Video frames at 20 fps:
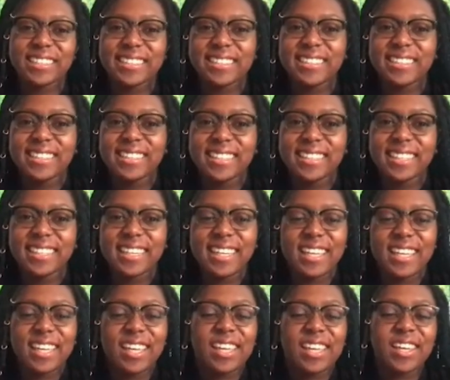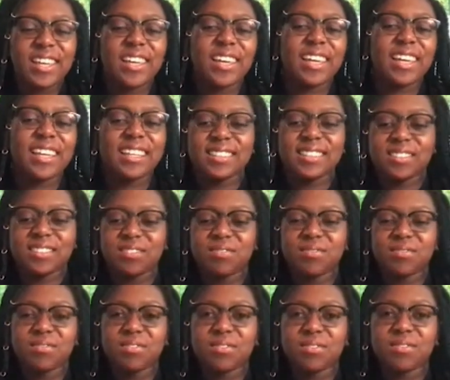
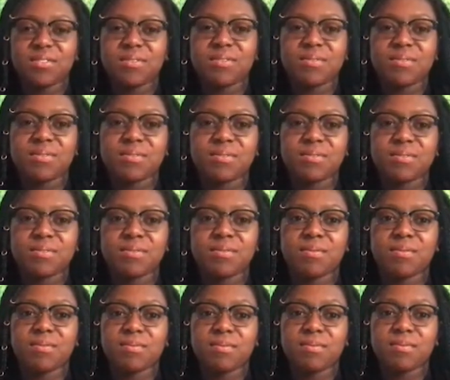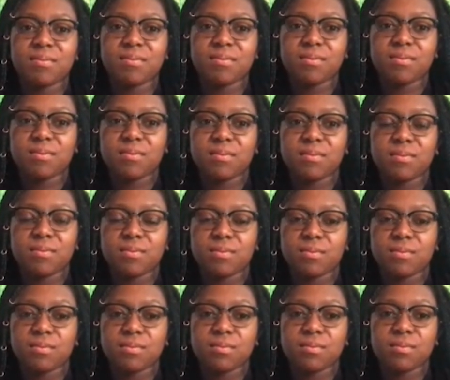
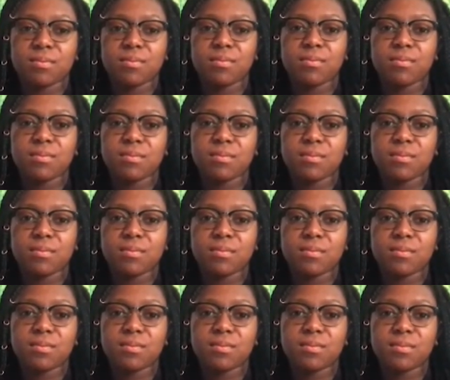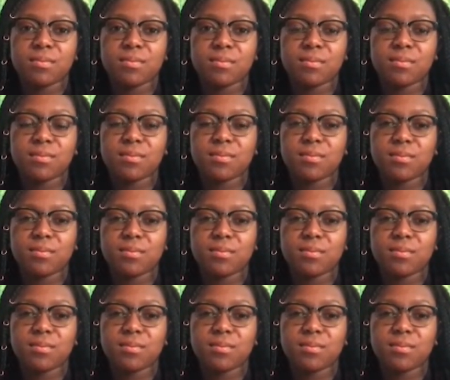The person shown says nothing.